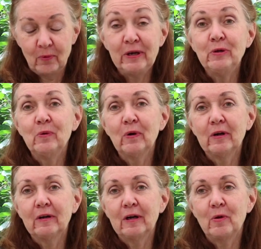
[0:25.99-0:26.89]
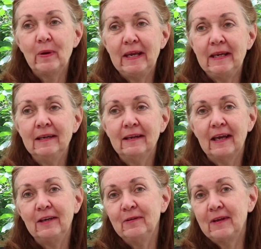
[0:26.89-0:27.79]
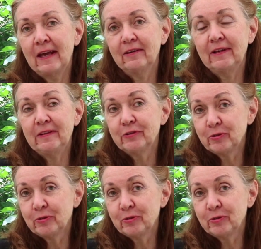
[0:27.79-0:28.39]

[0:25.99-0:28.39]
When you order a queen and you get her either